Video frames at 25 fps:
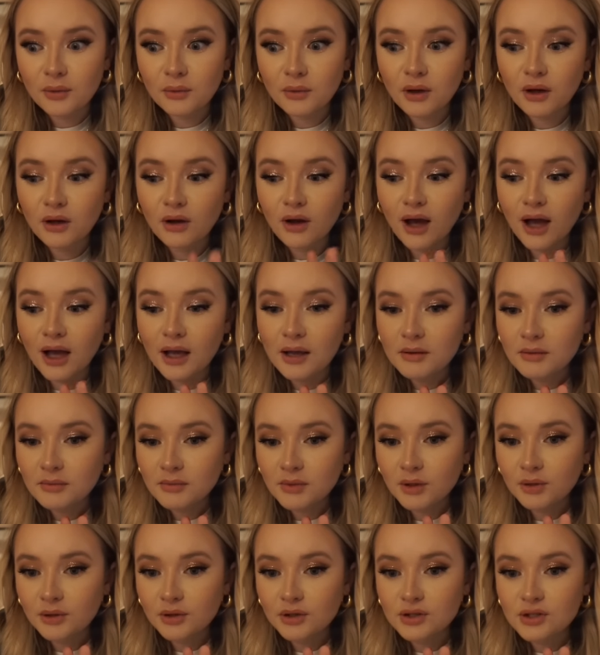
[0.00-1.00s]
well, I am
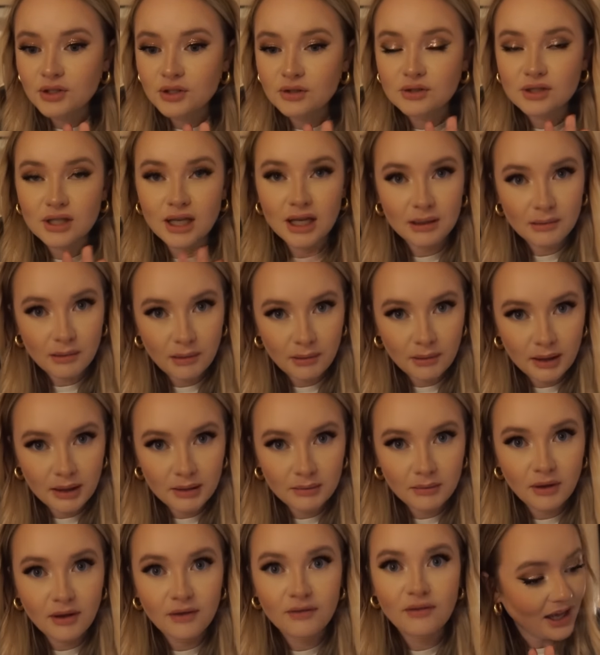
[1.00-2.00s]
going to take my
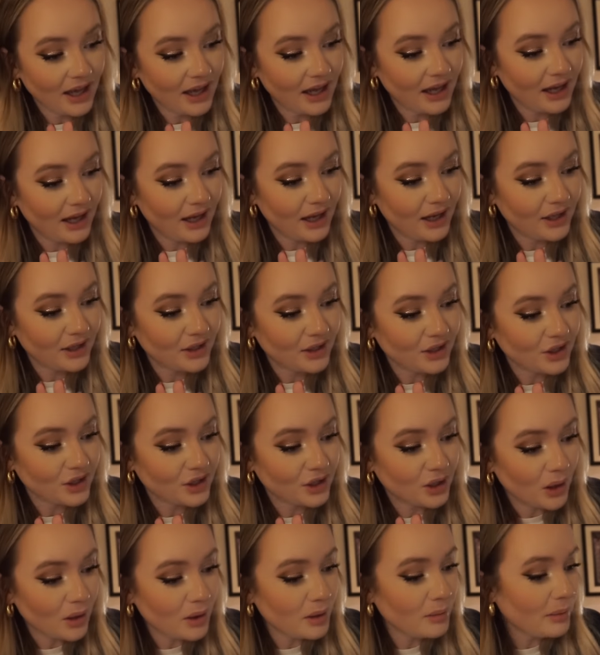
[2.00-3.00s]
makeup off and
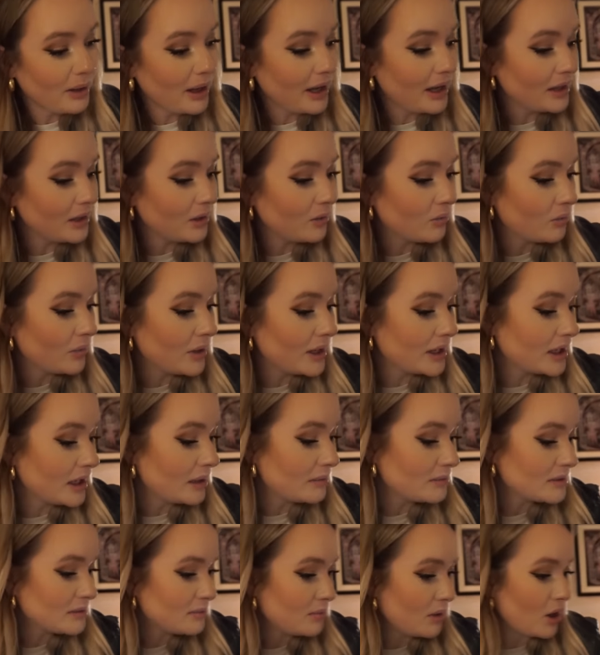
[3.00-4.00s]
go to bed, wake
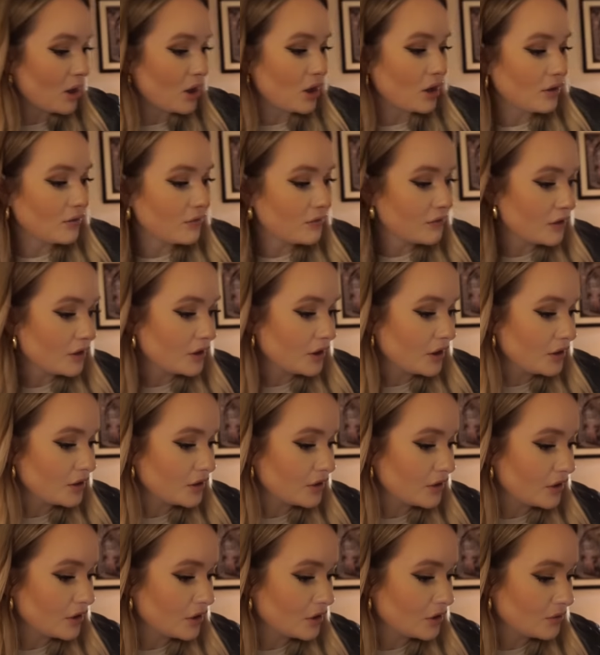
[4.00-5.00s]
up tomorrow for
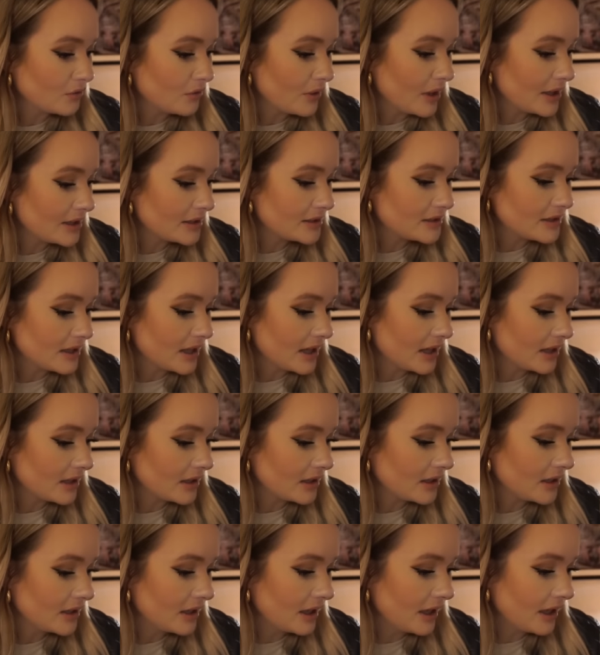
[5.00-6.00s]
another great
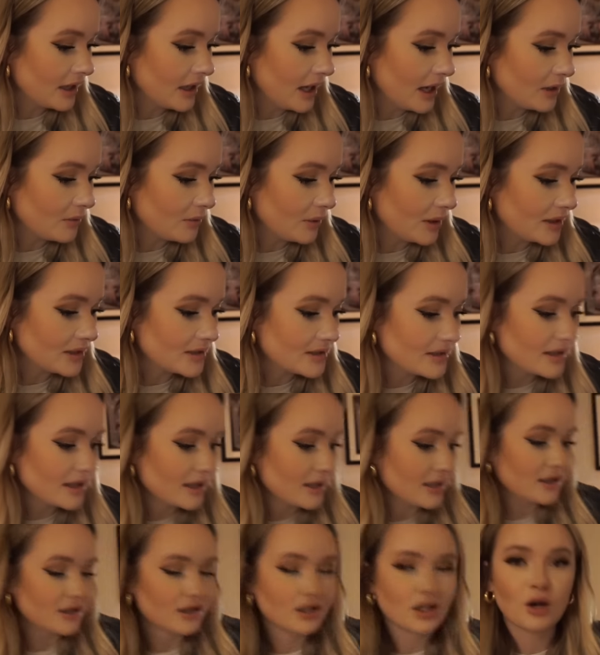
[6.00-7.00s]
day in
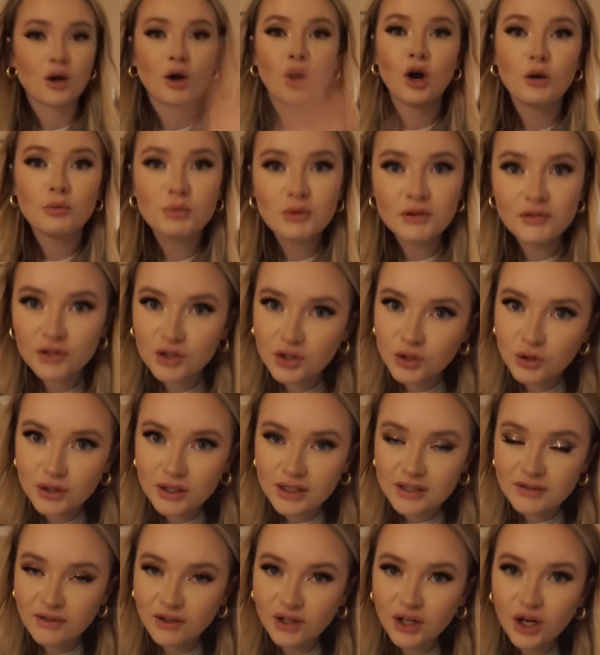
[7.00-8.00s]
NYC. So, hope you've enjoyed
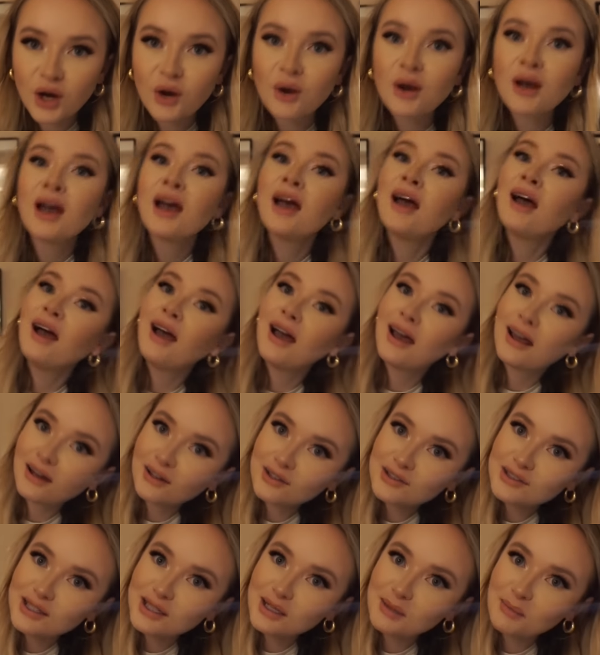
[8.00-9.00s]
this video, and
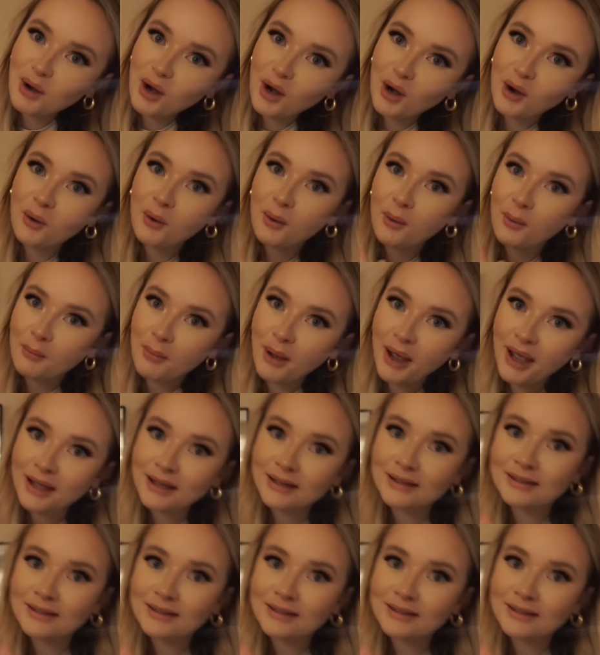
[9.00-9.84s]
I'll see you tomorrow. Bye.